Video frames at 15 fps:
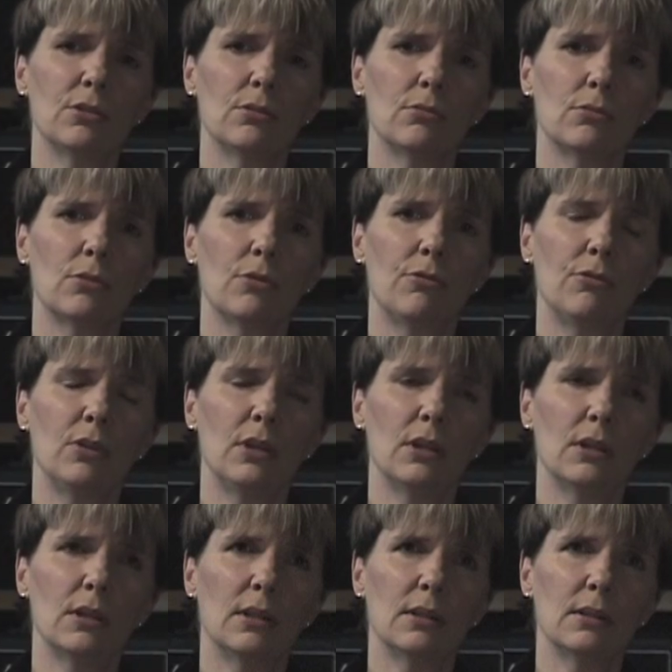you can
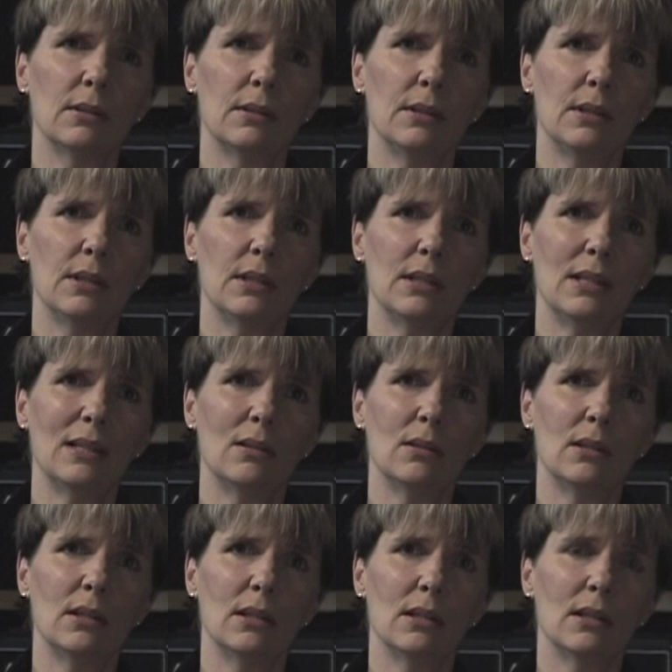reveal
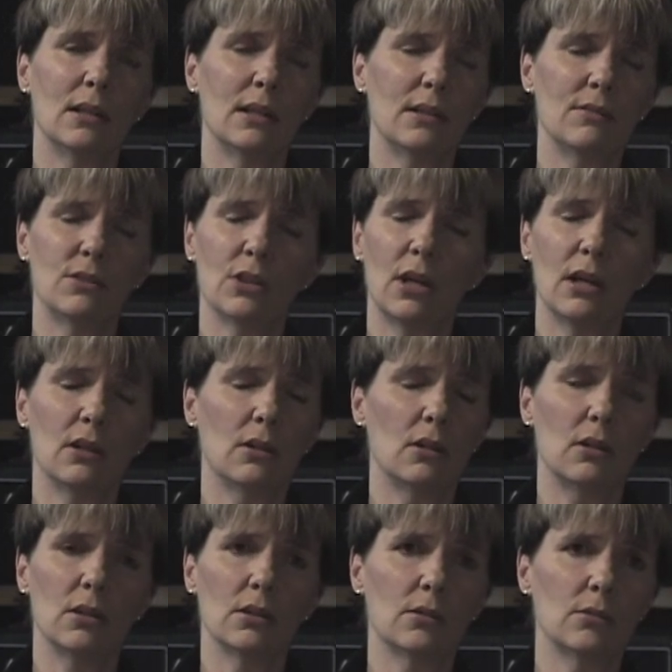in a line of
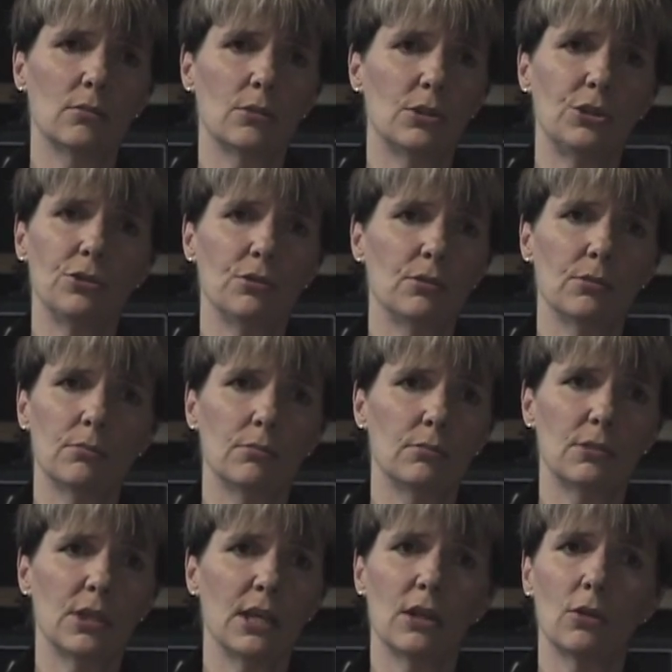dialogue what you can
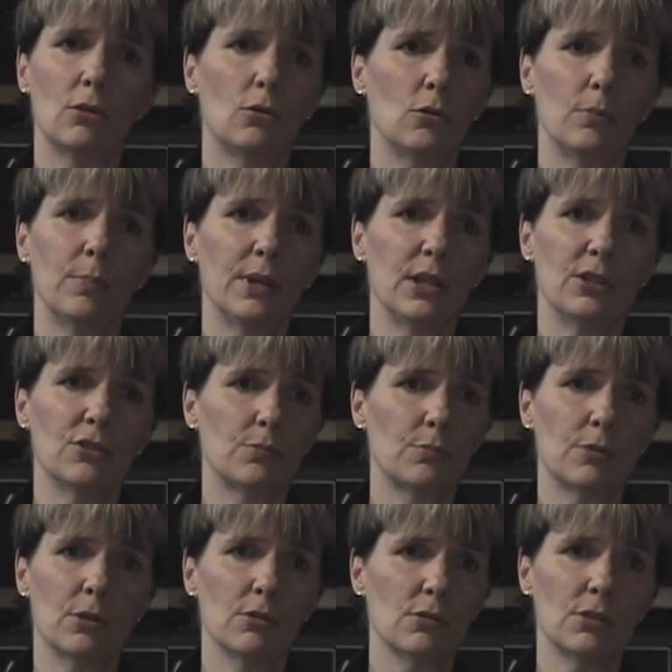take a whole page of
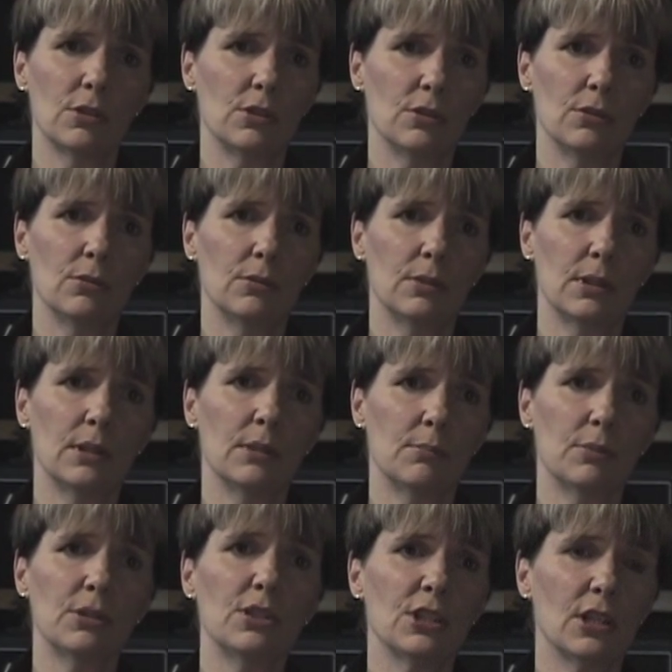prose to do,
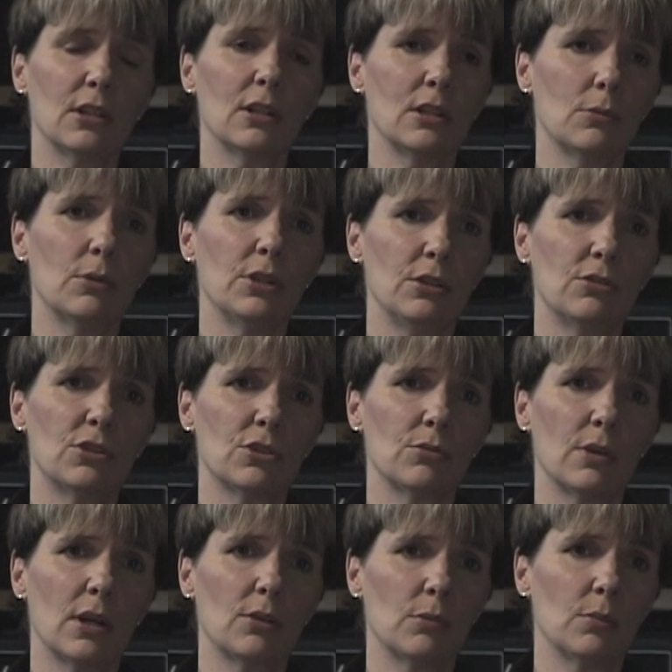particularly when you
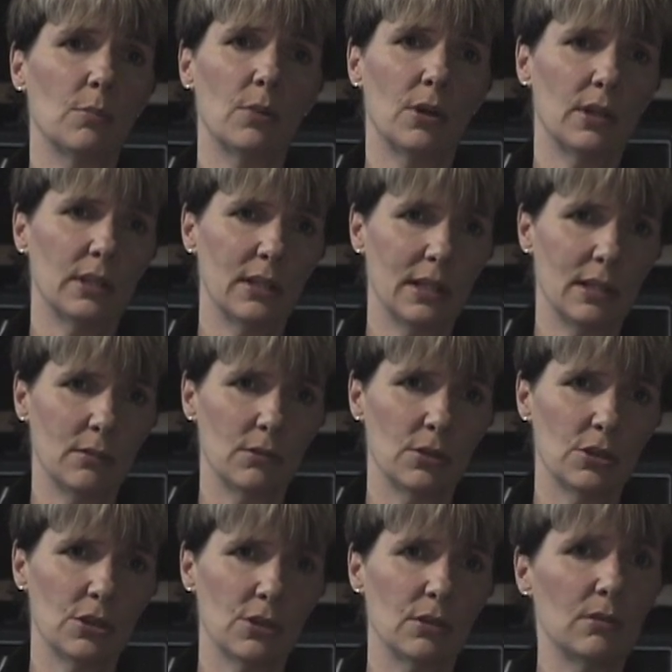surround it with body
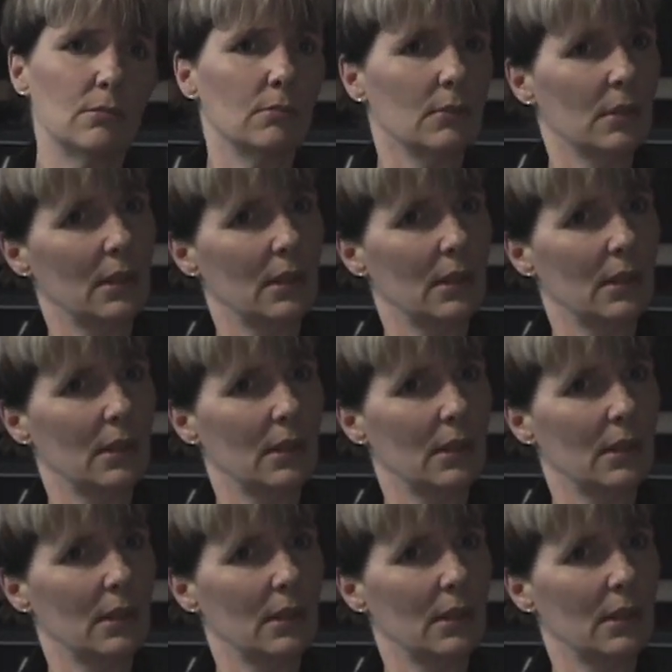language, so that